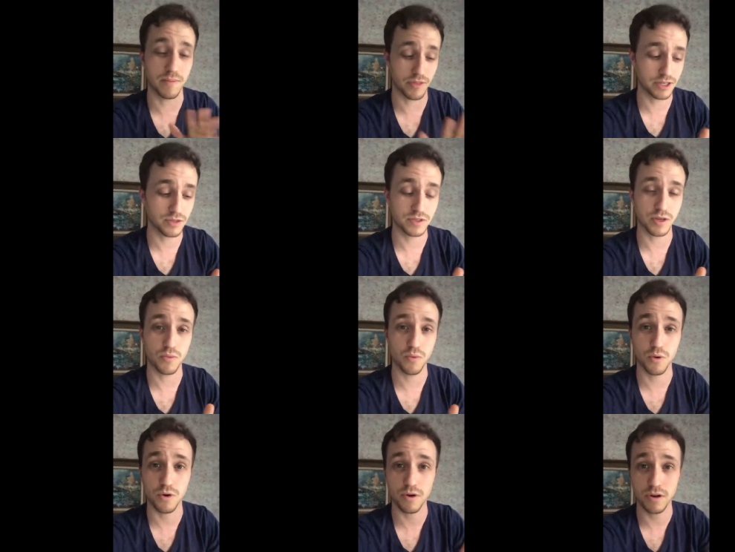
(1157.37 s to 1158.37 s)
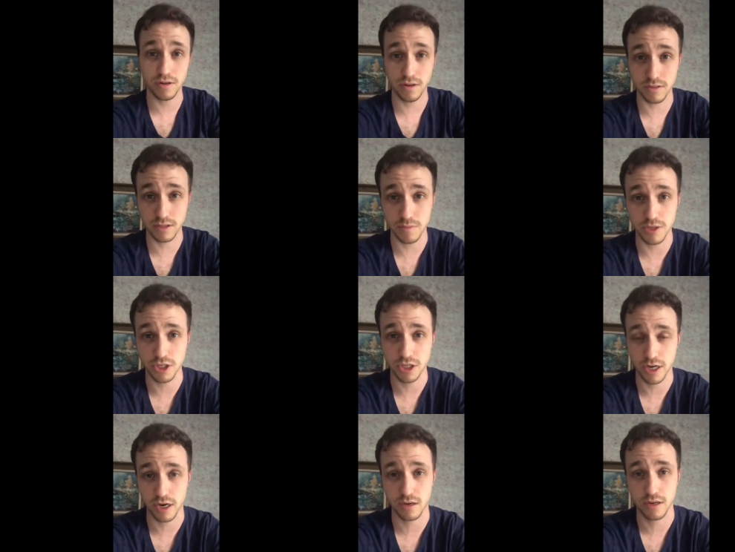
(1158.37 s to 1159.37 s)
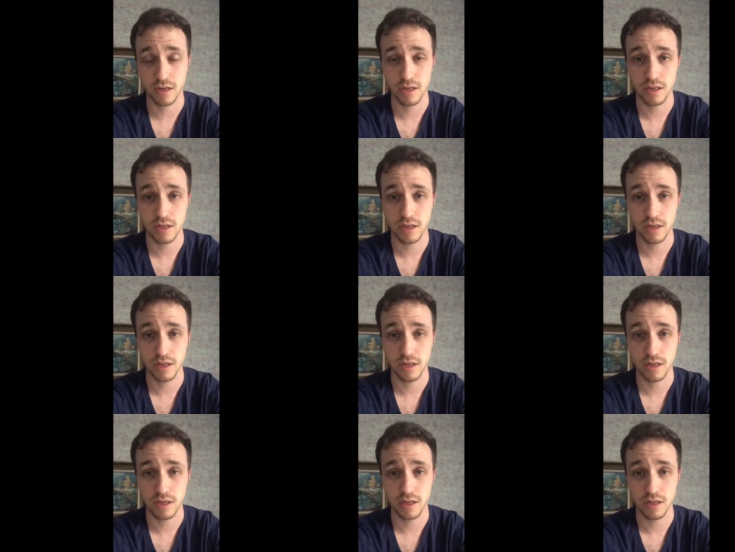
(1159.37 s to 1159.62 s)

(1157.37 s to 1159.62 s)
this was a word to be shared.